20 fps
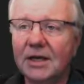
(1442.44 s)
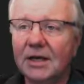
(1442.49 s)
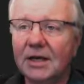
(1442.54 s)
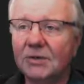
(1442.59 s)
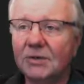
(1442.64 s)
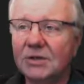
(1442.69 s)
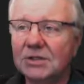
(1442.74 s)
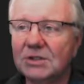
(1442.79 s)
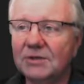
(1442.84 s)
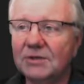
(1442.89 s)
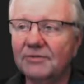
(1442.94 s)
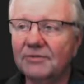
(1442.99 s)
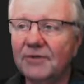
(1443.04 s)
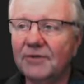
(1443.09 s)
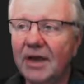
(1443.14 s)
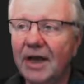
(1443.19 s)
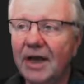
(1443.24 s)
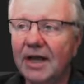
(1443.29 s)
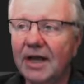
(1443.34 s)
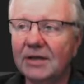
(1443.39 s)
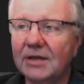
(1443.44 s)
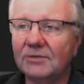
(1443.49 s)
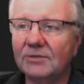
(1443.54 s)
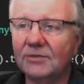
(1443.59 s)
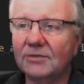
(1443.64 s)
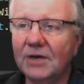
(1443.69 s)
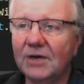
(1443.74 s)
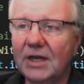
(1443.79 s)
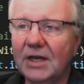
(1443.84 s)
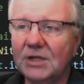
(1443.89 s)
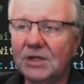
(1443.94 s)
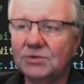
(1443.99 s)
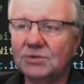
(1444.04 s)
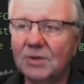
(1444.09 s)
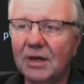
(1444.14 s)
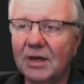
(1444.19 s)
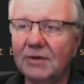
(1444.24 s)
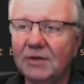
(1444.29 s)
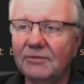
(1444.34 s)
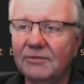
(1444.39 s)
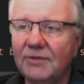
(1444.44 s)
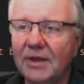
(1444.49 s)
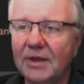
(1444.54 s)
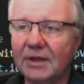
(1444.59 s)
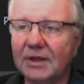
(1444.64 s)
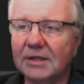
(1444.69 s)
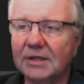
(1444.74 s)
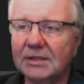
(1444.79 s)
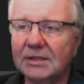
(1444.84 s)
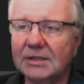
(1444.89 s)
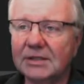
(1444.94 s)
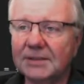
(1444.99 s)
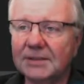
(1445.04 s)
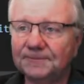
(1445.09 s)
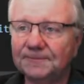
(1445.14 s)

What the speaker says: which defines for each one of the fields